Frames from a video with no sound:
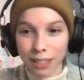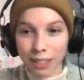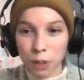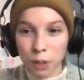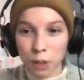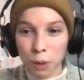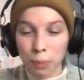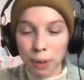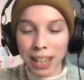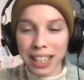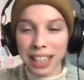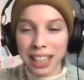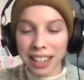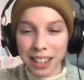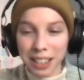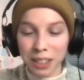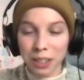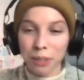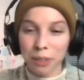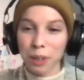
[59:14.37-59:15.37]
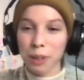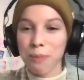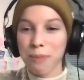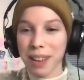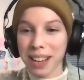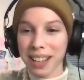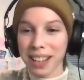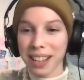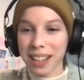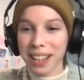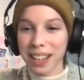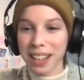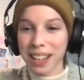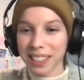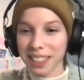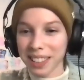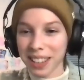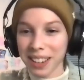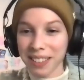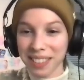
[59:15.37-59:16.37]
Romanian is a Romance
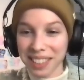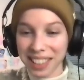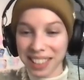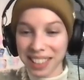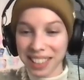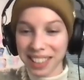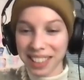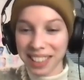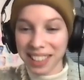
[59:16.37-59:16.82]
language.